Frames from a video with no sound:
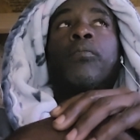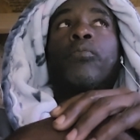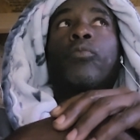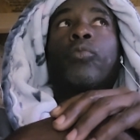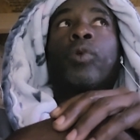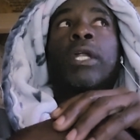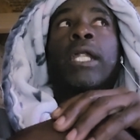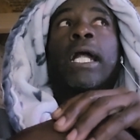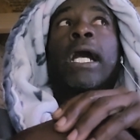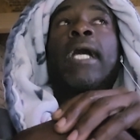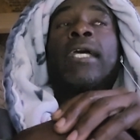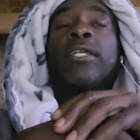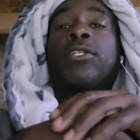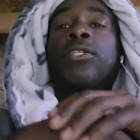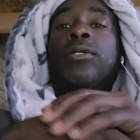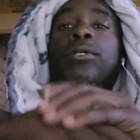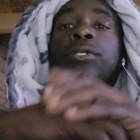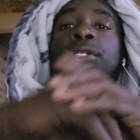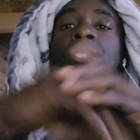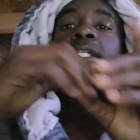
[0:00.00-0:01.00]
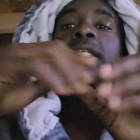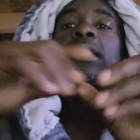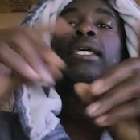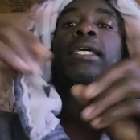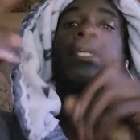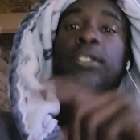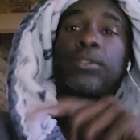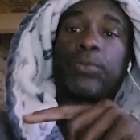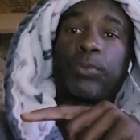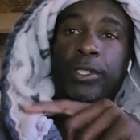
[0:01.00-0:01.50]
What I do is in
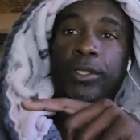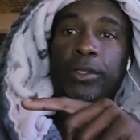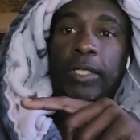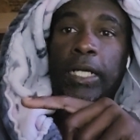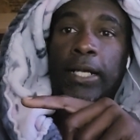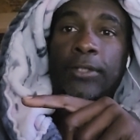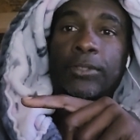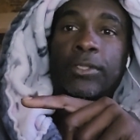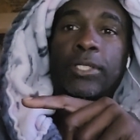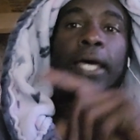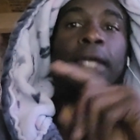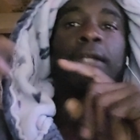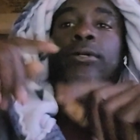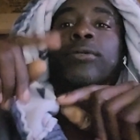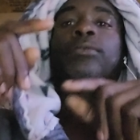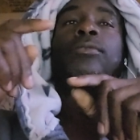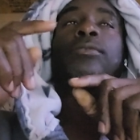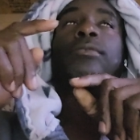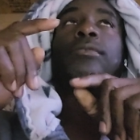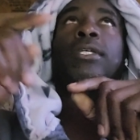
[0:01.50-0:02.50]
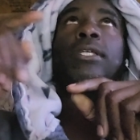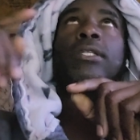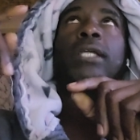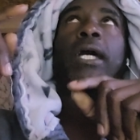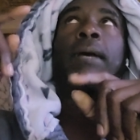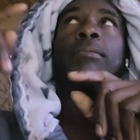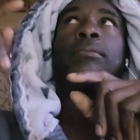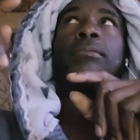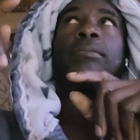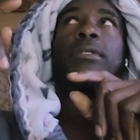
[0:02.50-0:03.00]
his wheelhouse.
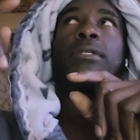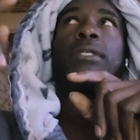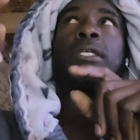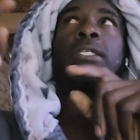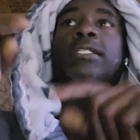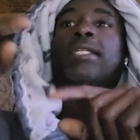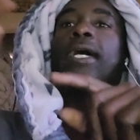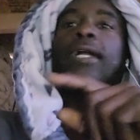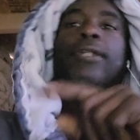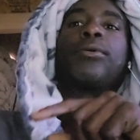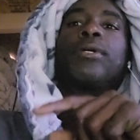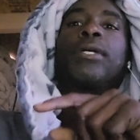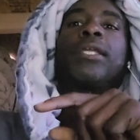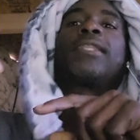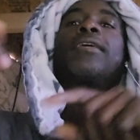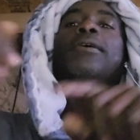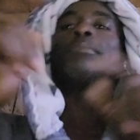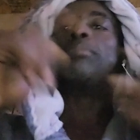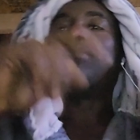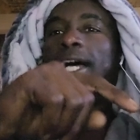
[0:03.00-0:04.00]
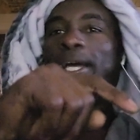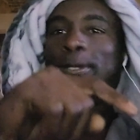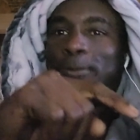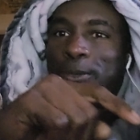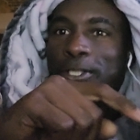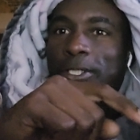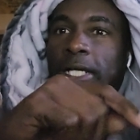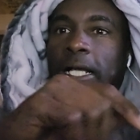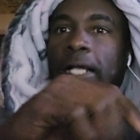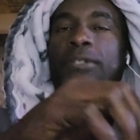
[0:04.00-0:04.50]
He's not doing anything in my
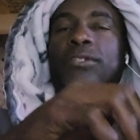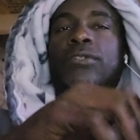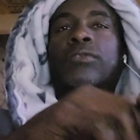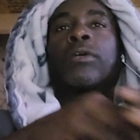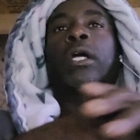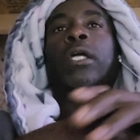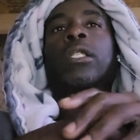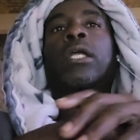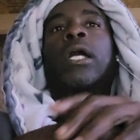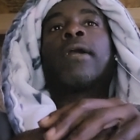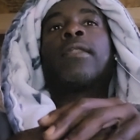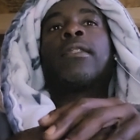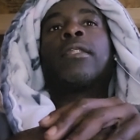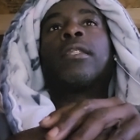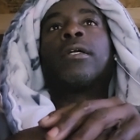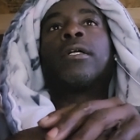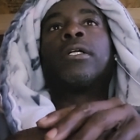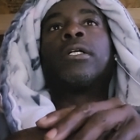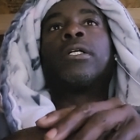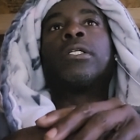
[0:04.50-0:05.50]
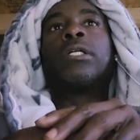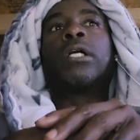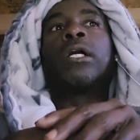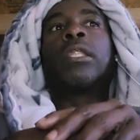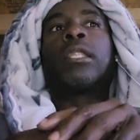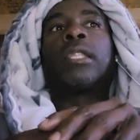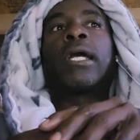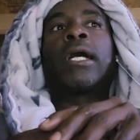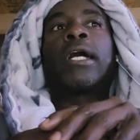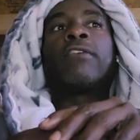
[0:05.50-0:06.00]
wheelhouse, right? I learned a
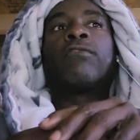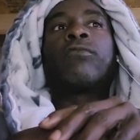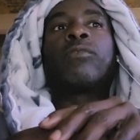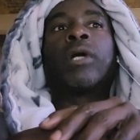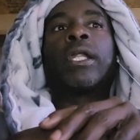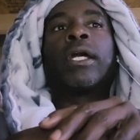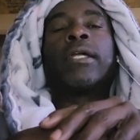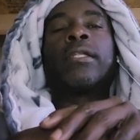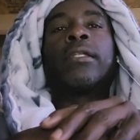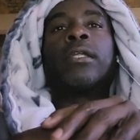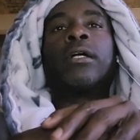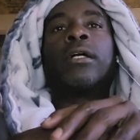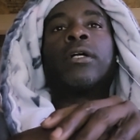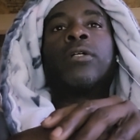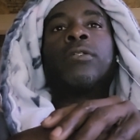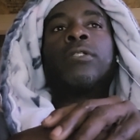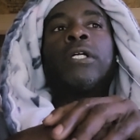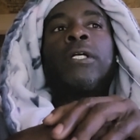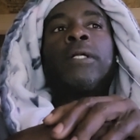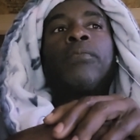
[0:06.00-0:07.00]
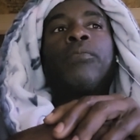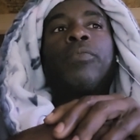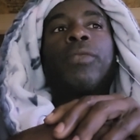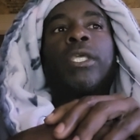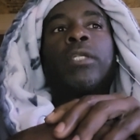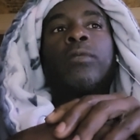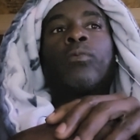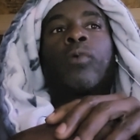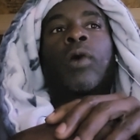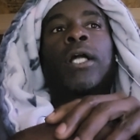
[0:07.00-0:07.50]
lot of what I know
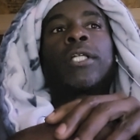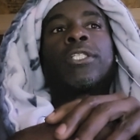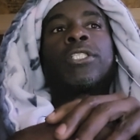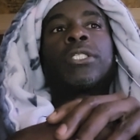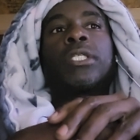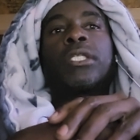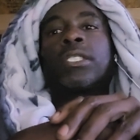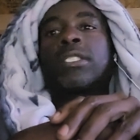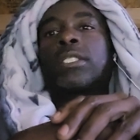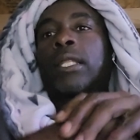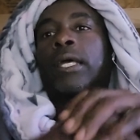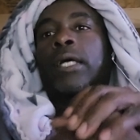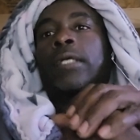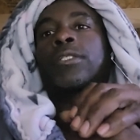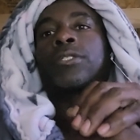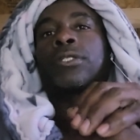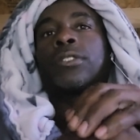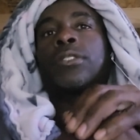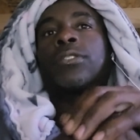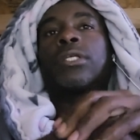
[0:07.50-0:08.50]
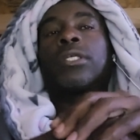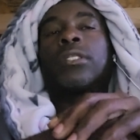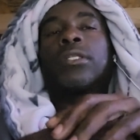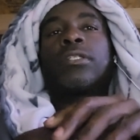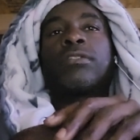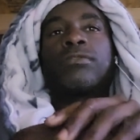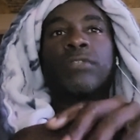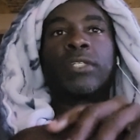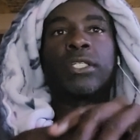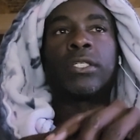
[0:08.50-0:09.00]
in watching his lectures and
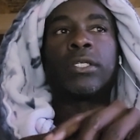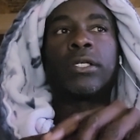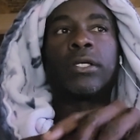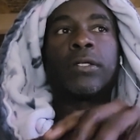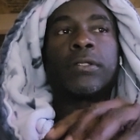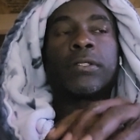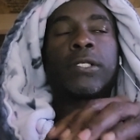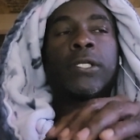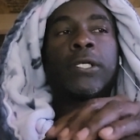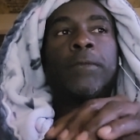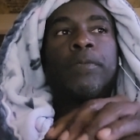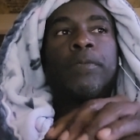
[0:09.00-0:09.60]
his videos